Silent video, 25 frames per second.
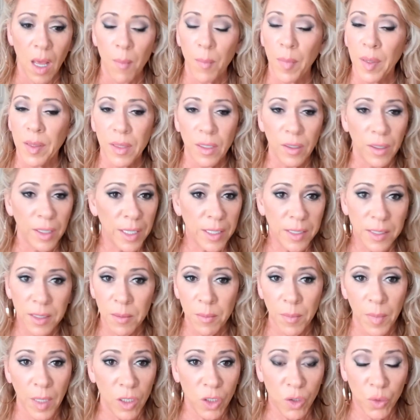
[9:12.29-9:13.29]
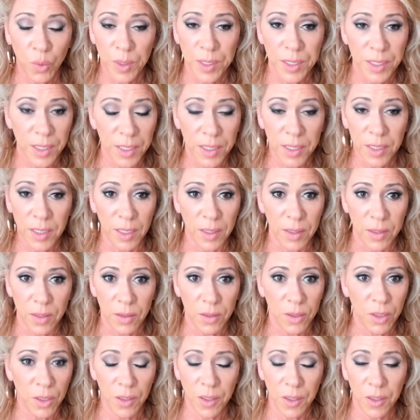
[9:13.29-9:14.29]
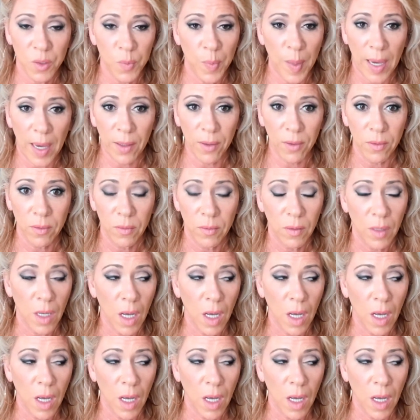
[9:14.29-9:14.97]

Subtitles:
but there isn't much resistance to this battle.